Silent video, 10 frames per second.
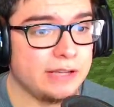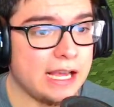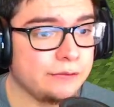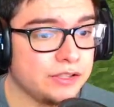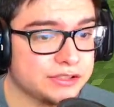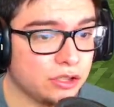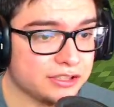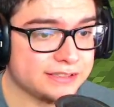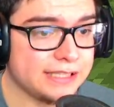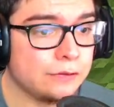we have the
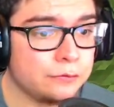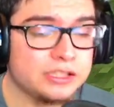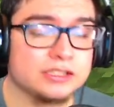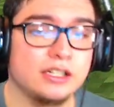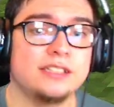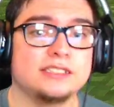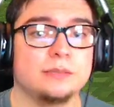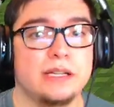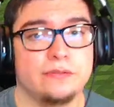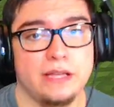solar staff, which is honestly
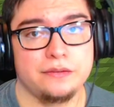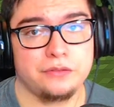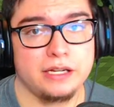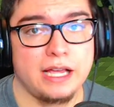my favorite.